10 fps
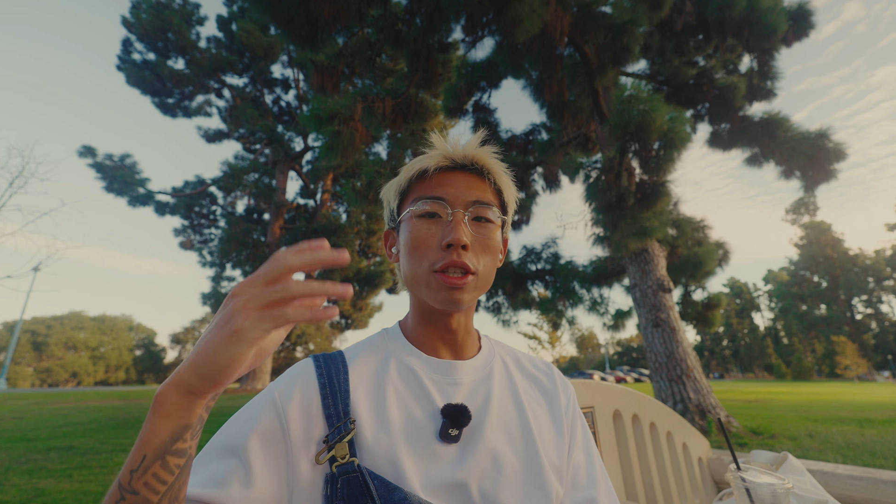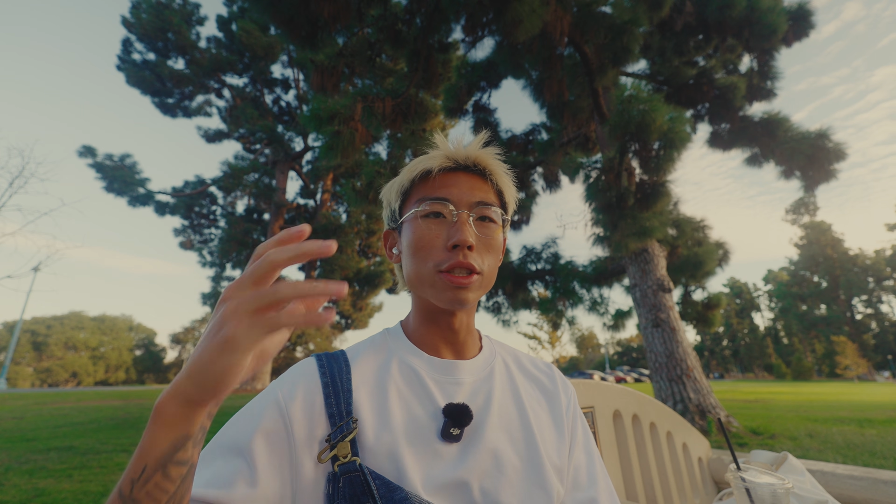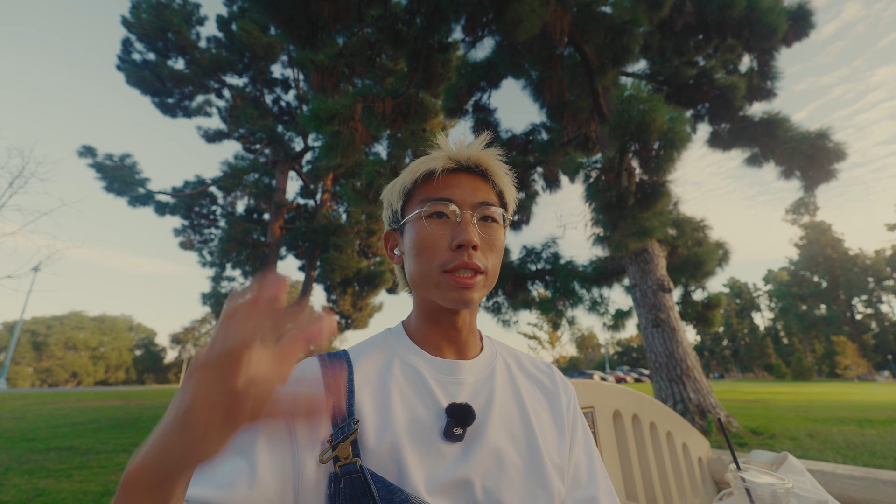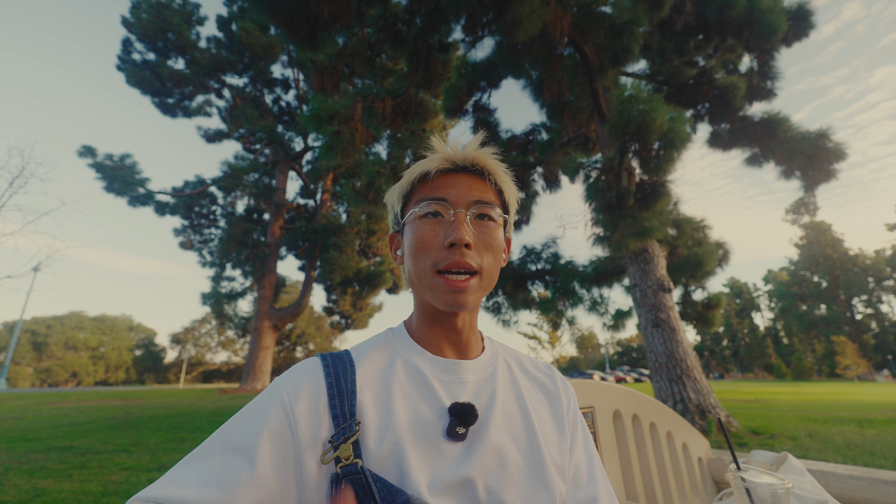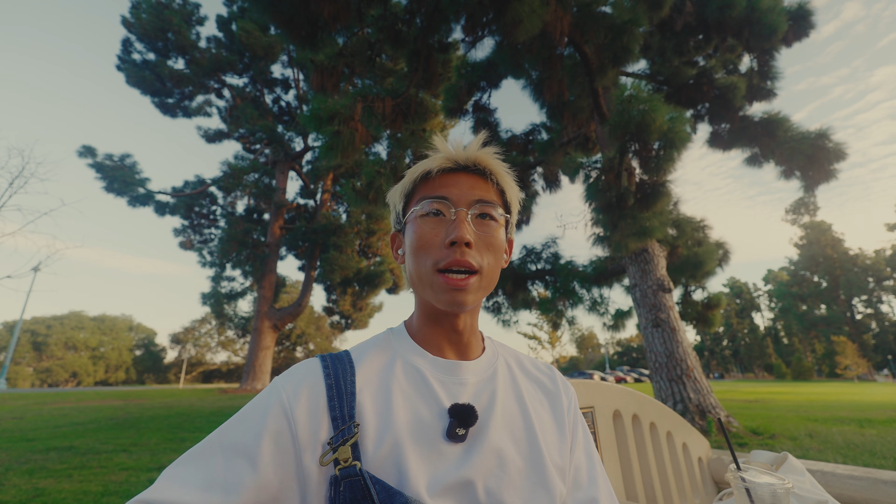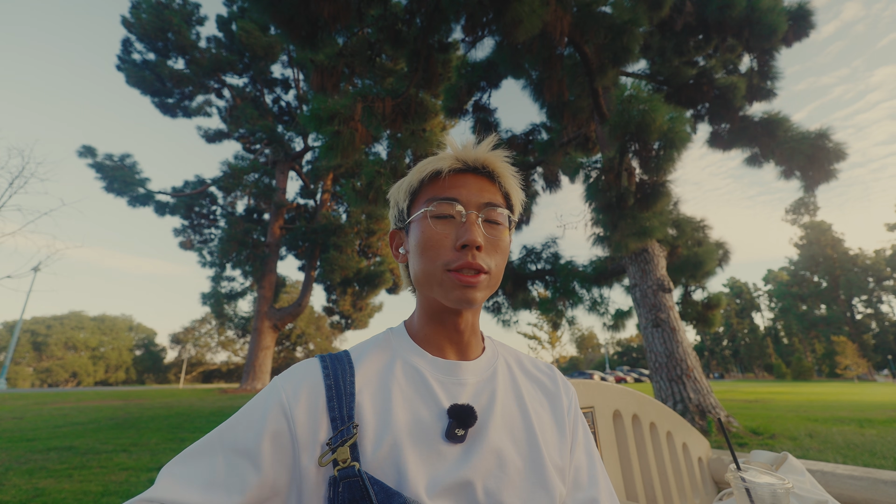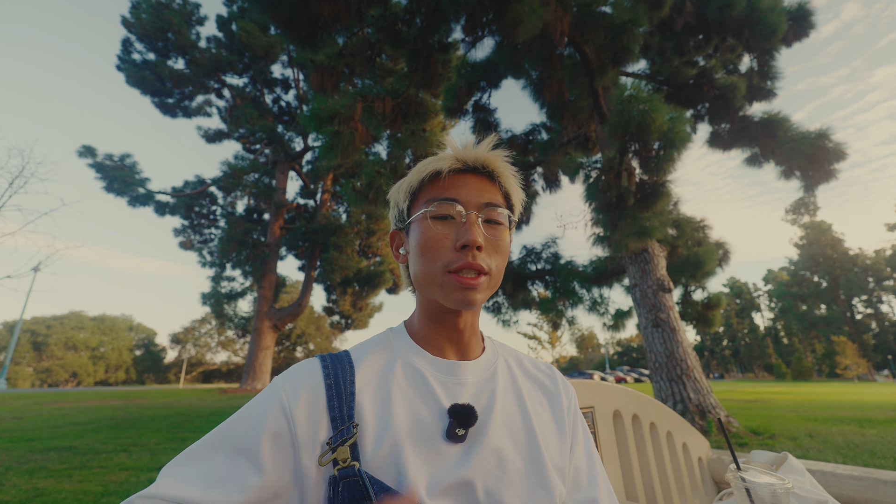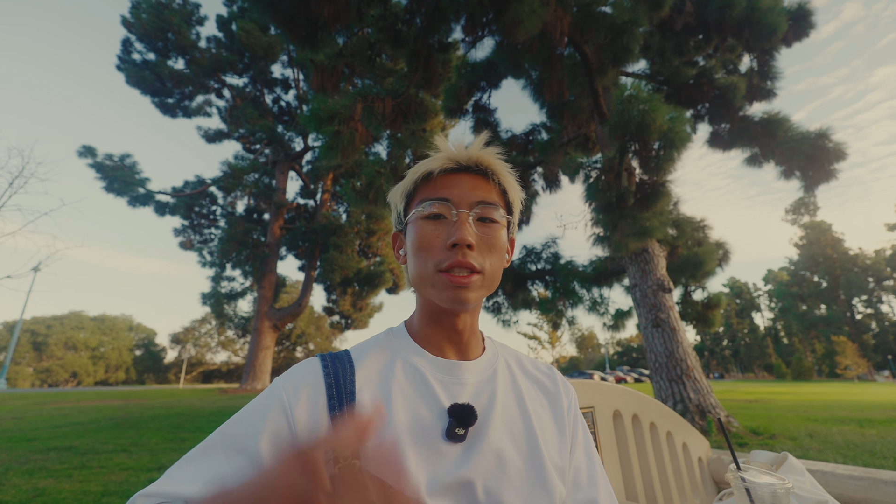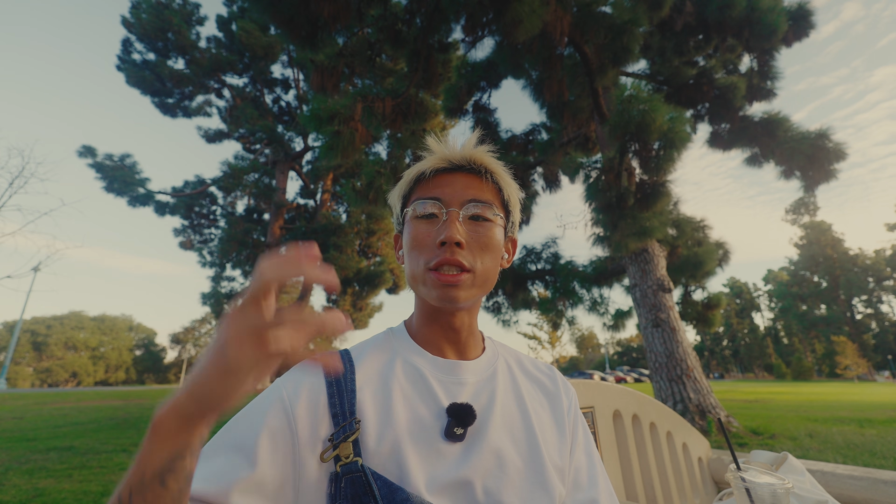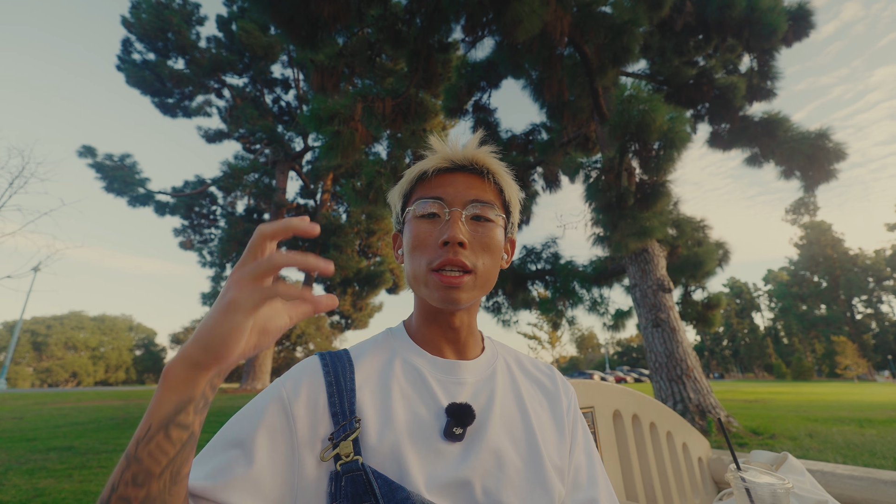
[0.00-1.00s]
your style is
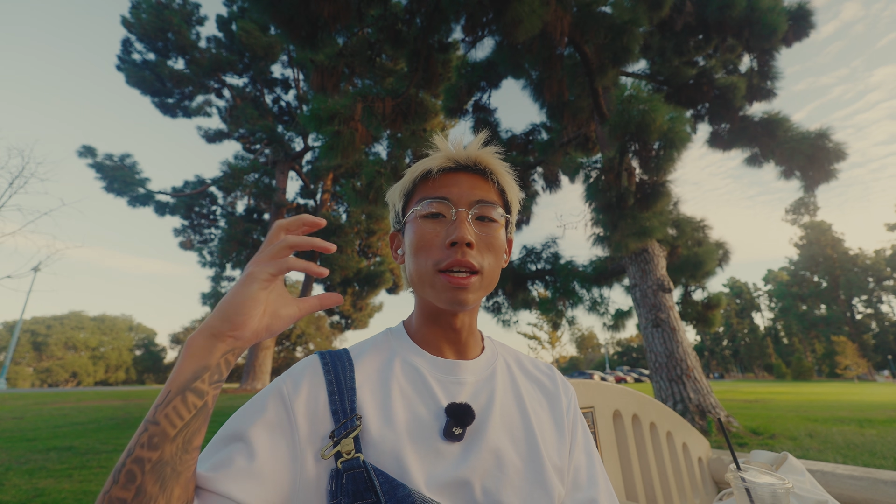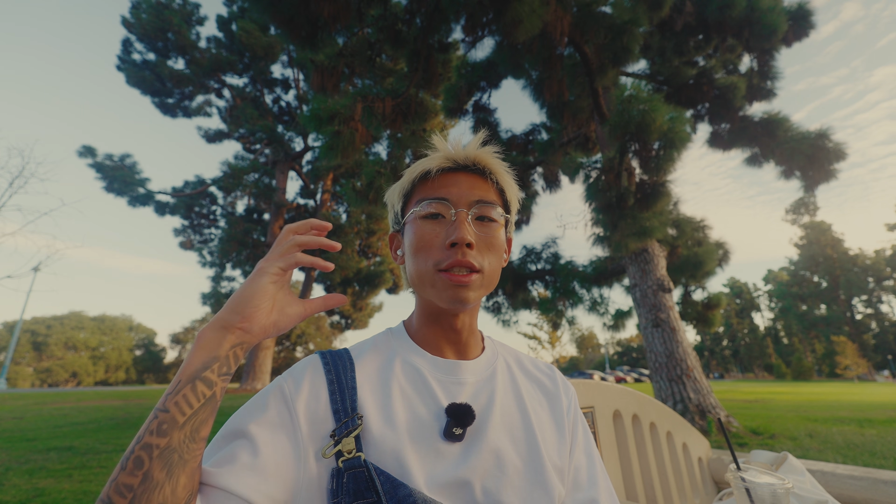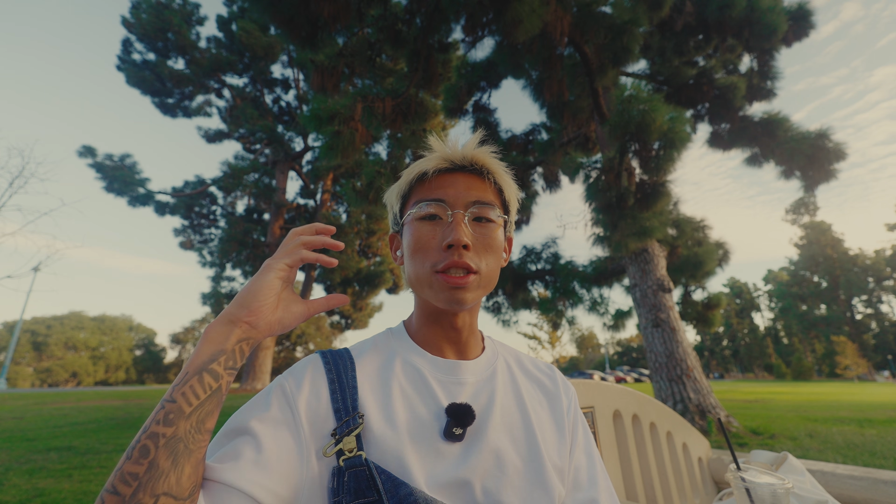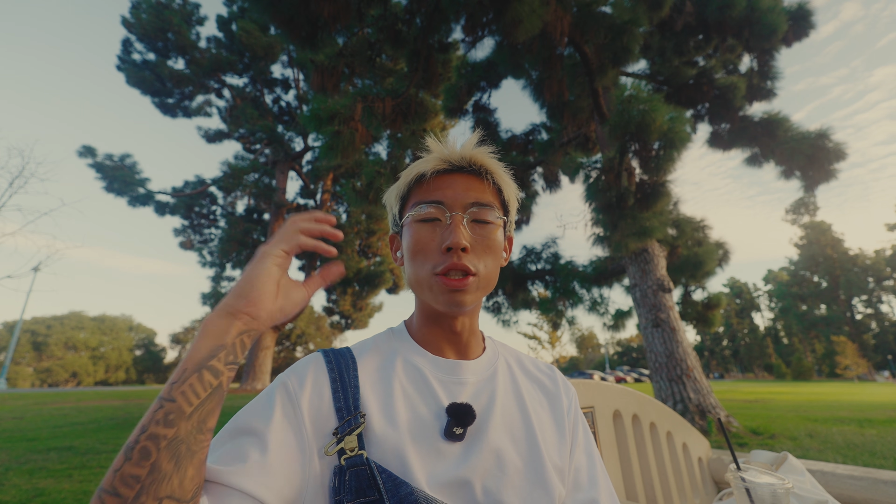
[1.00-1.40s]
gonna change,